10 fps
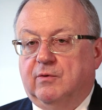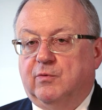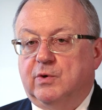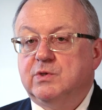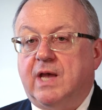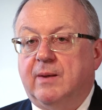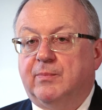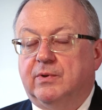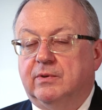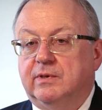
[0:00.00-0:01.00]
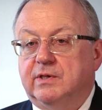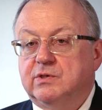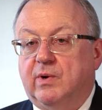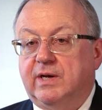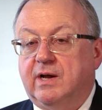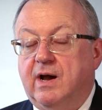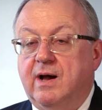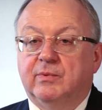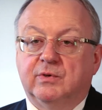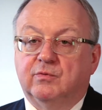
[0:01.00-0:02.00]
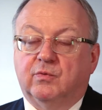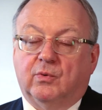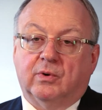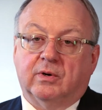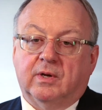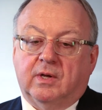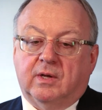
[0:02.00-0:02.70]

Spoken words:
For example, it's quite common for